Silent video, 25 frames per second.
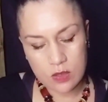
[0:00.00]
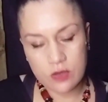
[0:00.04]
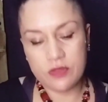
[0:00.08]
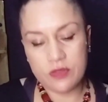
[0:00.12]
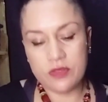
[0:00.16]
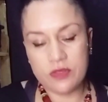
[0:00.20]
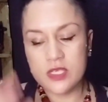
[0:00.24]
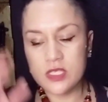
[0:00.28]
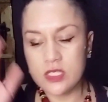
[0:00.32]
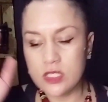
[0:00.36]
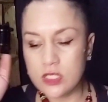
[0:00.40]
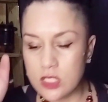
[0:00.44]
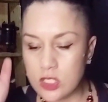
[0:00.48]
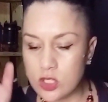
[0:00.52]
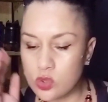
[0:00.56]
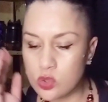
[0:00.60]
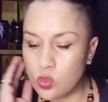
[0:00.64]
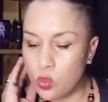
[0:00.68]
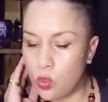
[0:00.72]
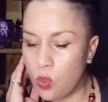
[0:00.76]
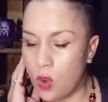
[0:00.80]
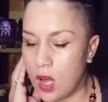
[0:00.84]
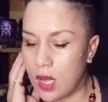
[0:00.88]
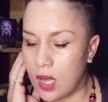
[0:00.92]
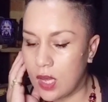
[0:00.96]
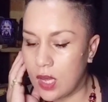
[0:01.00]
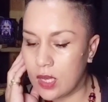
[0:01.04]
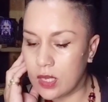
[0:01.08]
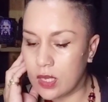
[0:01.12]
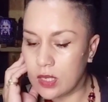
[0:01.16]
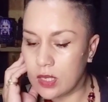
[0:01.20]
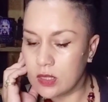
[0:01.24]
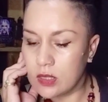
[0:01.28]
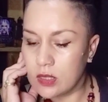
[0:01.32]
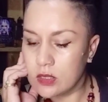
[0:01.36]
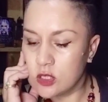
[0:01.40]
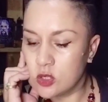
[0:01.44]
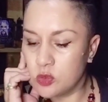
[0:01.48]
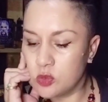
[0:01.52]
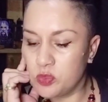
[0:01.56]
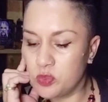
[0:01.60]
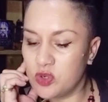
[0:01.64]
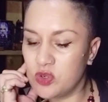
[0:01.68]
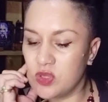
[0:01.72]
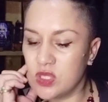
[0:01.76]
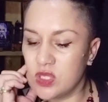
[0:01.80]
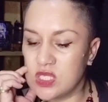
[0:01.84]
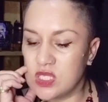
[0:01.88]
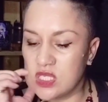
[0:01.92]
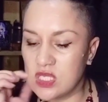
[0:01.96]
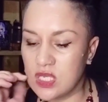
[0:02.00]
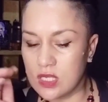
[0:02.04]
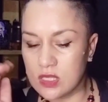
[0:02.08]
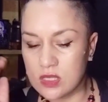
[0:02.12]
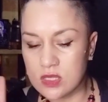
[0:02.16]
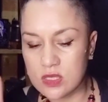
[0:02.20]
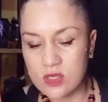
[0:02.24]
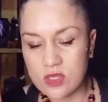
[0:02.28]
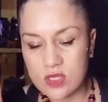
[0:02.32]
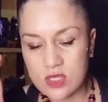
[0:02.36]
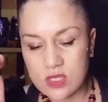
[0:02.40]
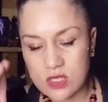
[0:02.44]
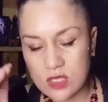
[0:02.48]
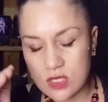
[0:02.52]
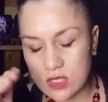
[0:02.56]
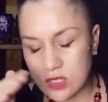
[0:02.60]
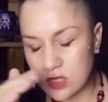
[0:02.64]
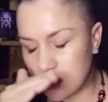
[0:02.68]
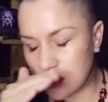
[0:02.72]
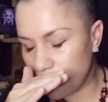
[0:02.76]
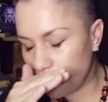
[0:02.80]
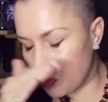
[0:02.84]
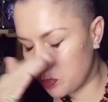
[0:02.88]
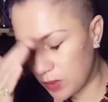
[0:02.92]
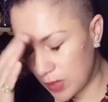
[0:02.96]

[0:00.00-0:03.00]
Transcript: This is why Spirit says this is the